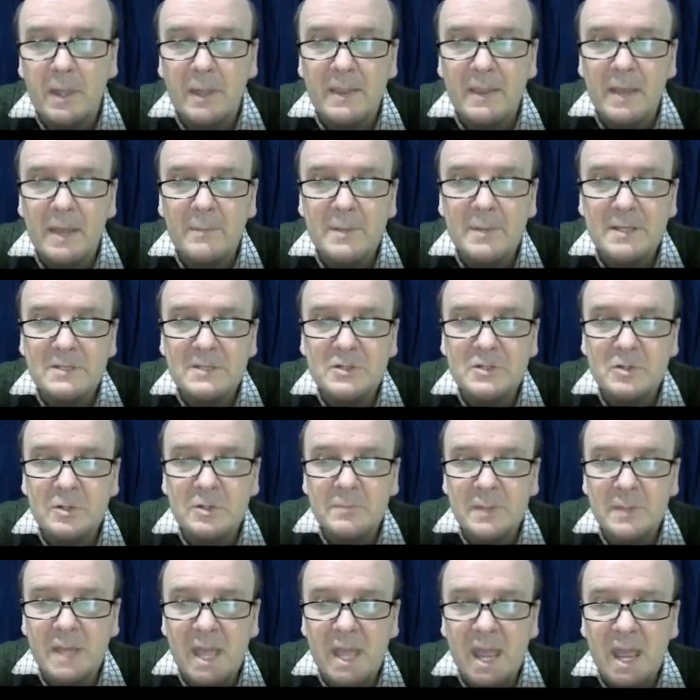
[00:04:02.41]
That means you can
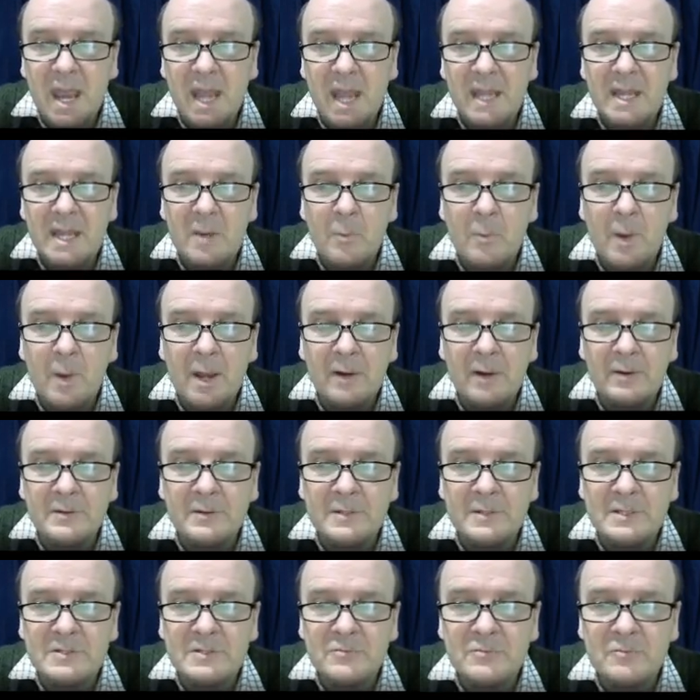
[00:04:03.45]
be anywhere in
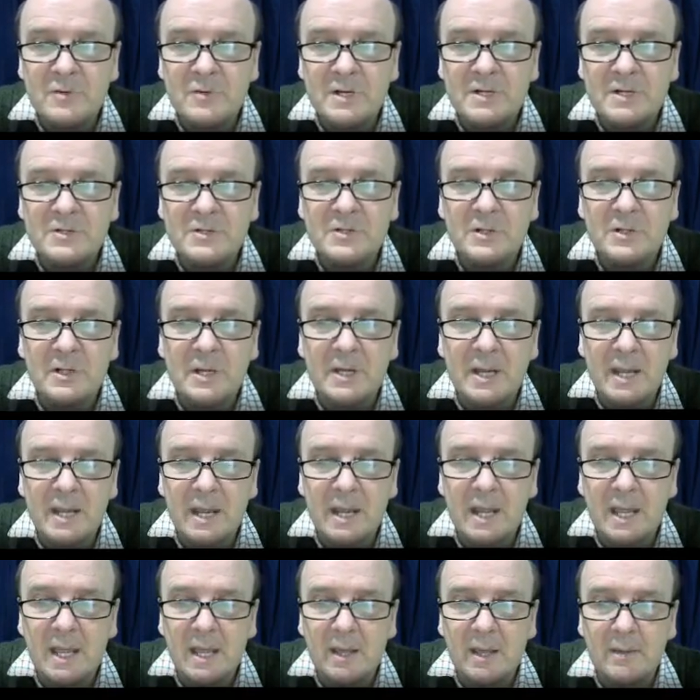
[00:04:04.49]
this region
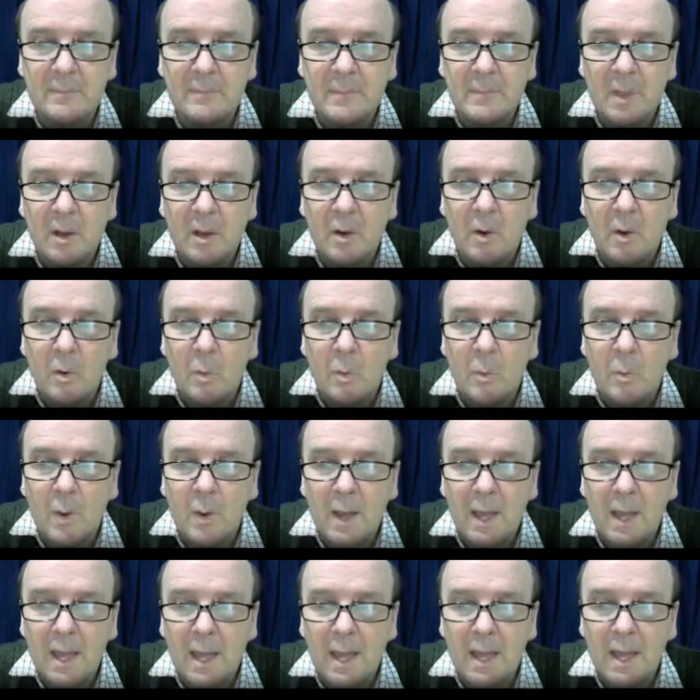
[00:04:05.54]
here,
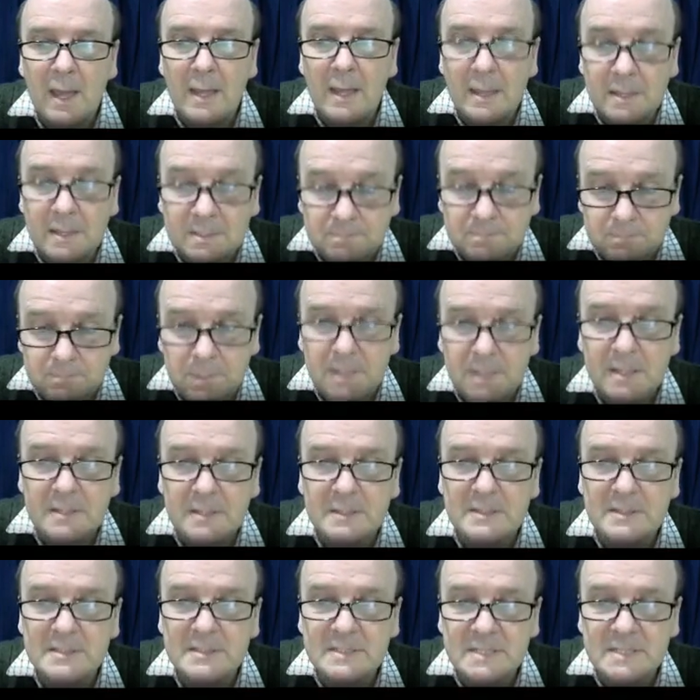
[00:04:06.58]
where it's bigger
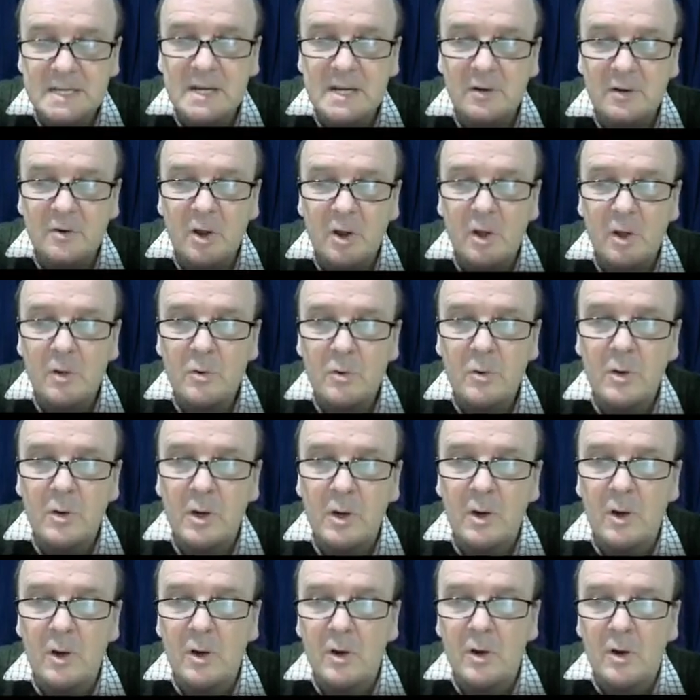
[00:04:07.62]
than 0
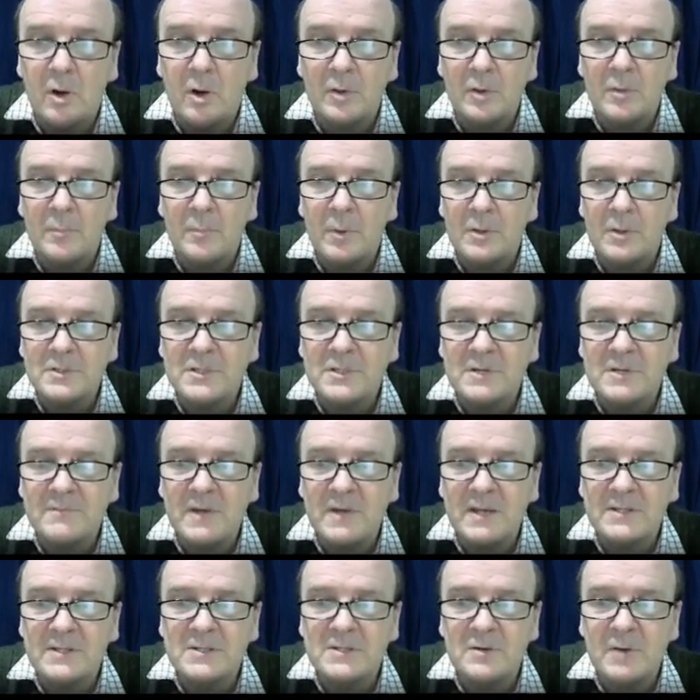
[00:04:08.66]
on the positive
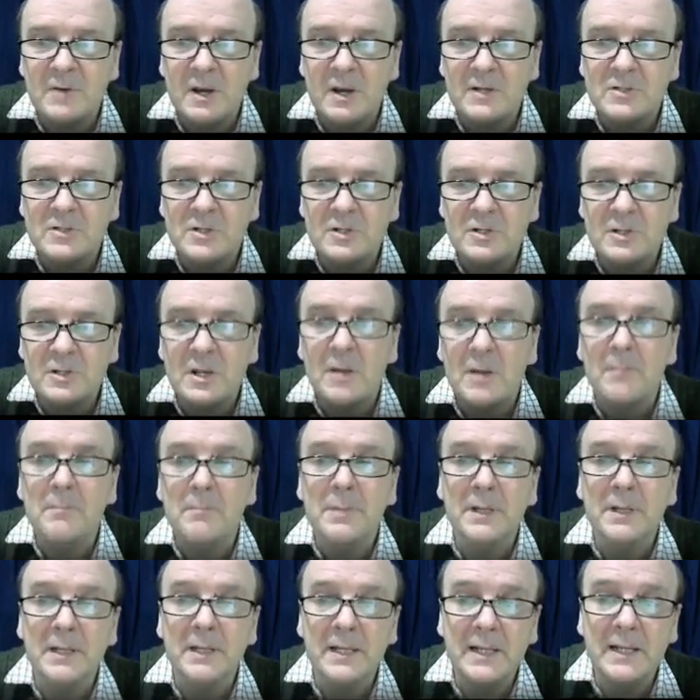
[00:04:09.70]
x direction,
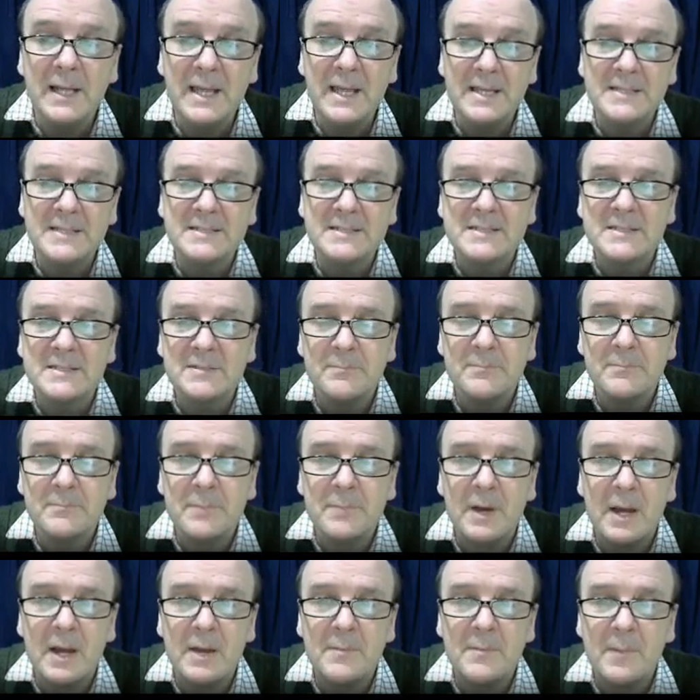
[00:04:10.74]
but less than
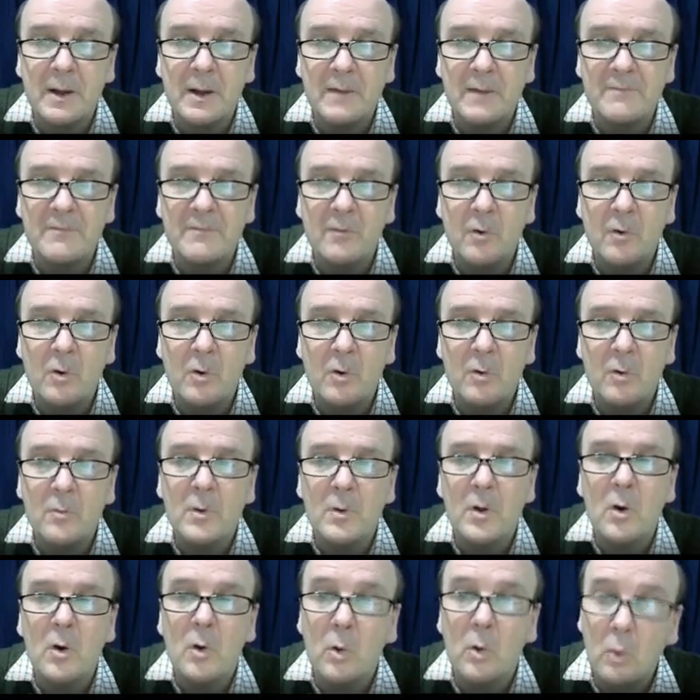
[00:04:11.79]
pi by 4,
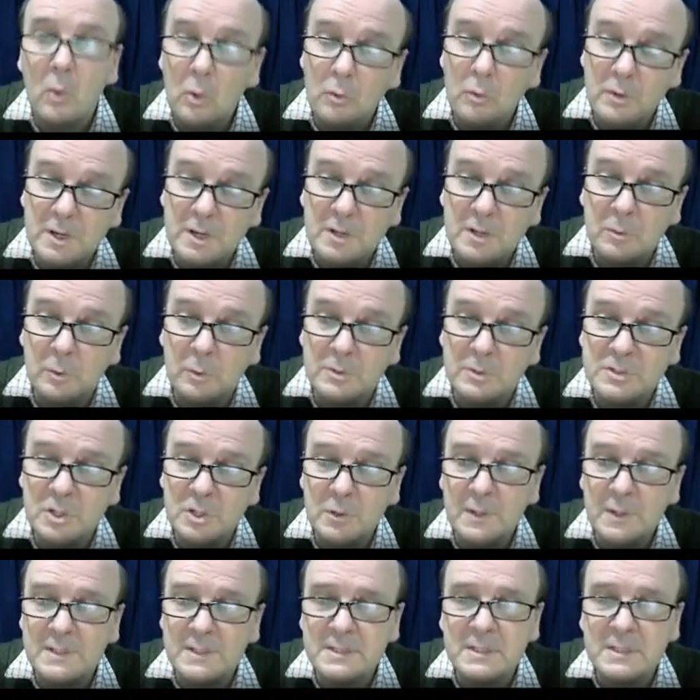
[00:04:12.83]
or equal to
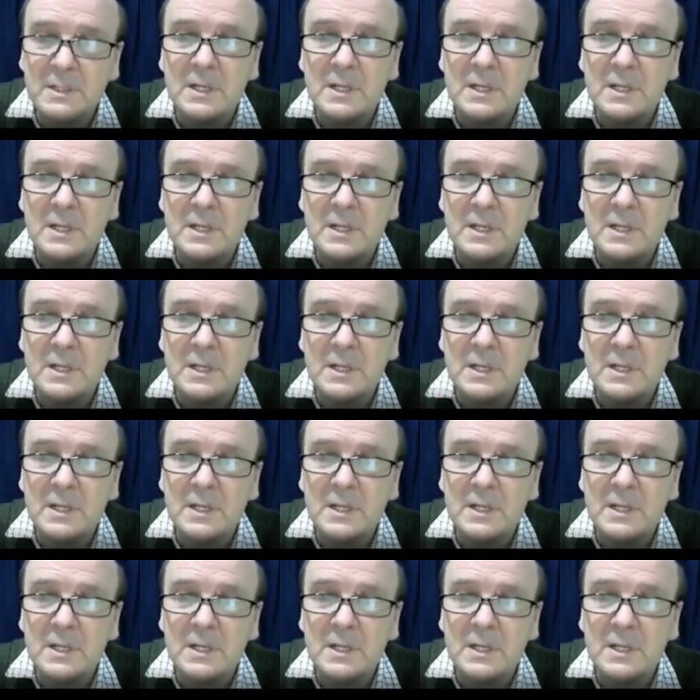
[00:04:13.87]
it.